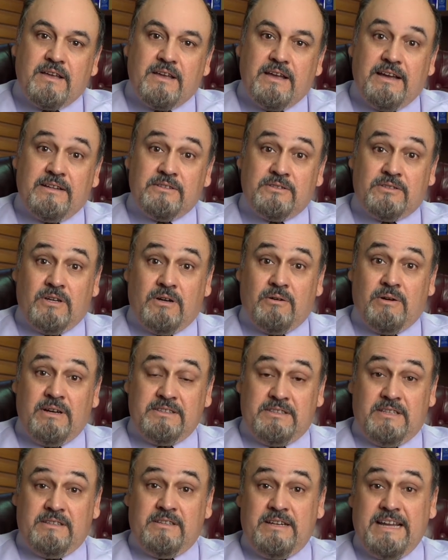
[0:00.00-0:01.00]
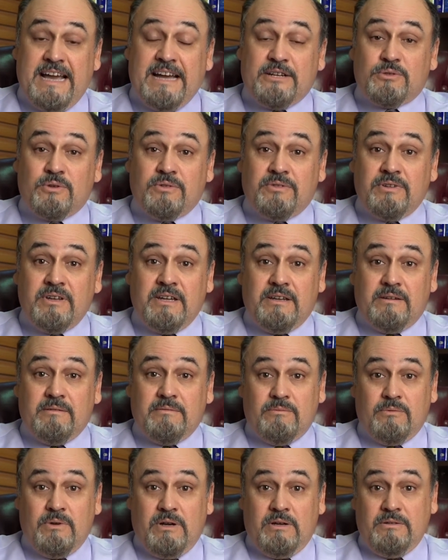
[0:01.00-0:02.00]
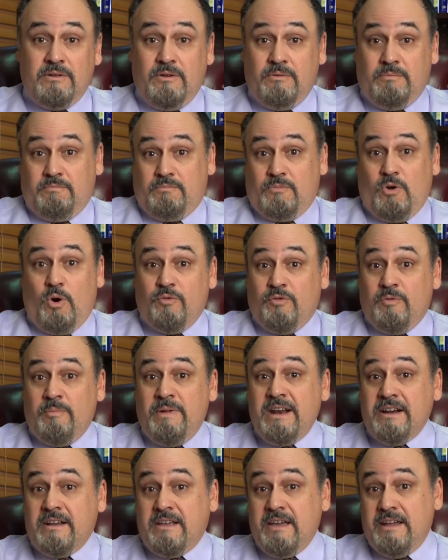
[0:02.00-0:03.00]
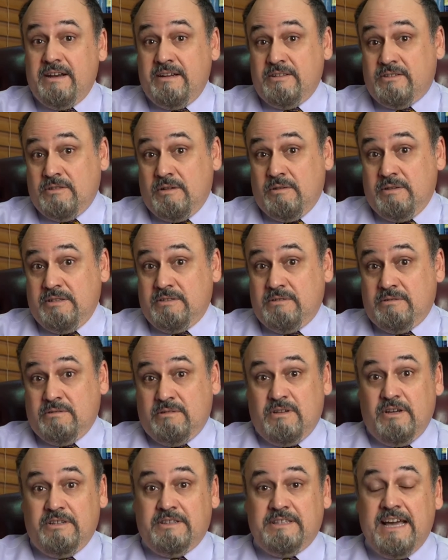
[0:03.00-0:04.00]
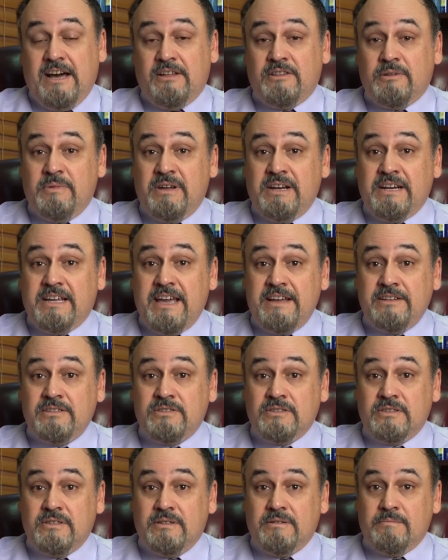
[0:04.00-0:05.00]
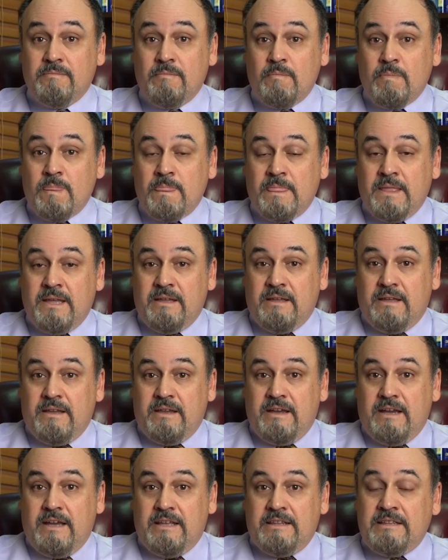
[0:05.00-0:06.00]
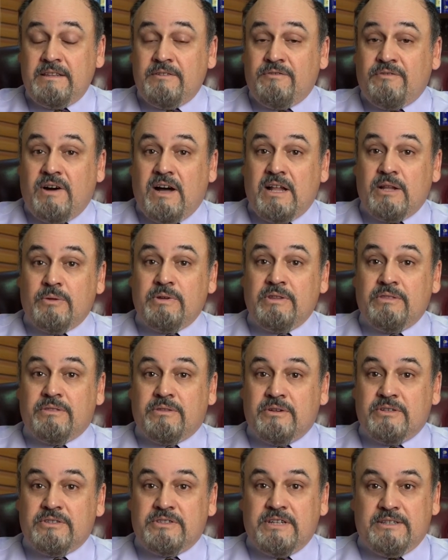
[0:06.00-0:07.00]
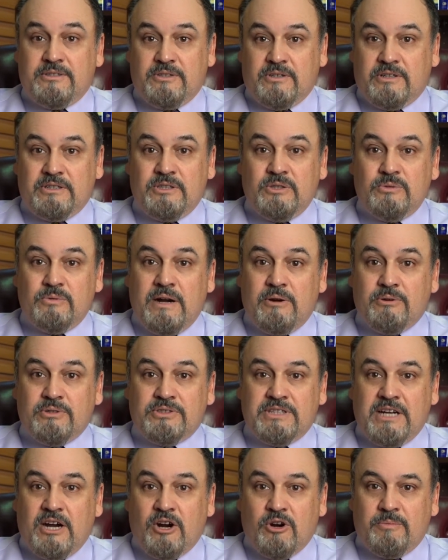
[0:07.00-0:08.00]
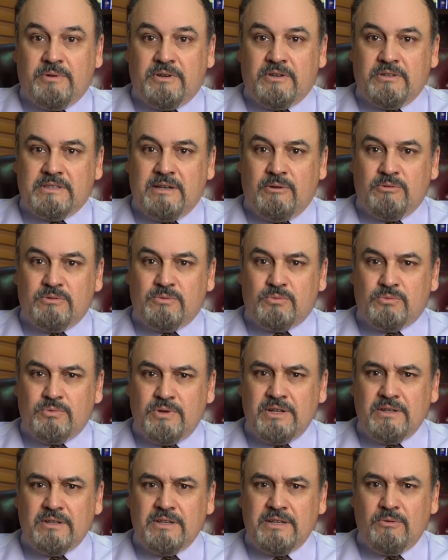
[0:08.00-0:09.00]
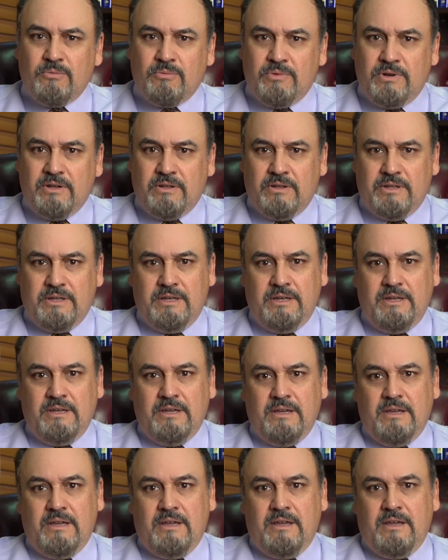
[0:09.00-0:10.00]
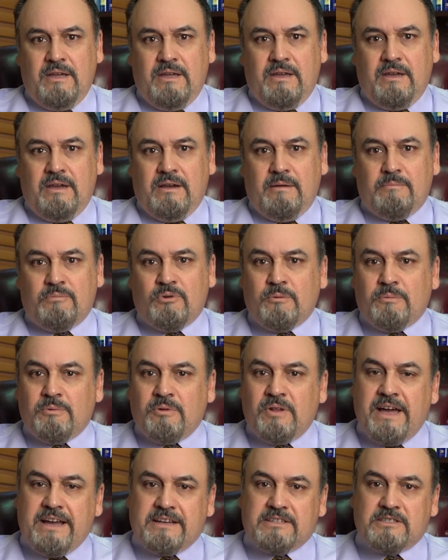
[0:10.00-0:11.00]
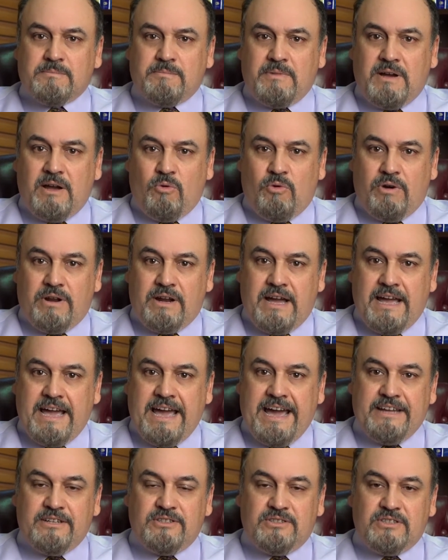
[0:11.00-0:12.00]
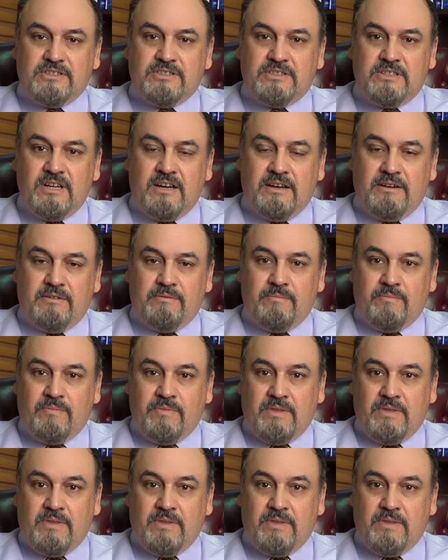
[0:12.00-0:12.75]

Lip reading: And so I did the natural thing. Well, you're over-medicated, so let's cut down the medication. And then the following Thursday, I took a 2-hour shower because I was really, really perplexed by what I had just done.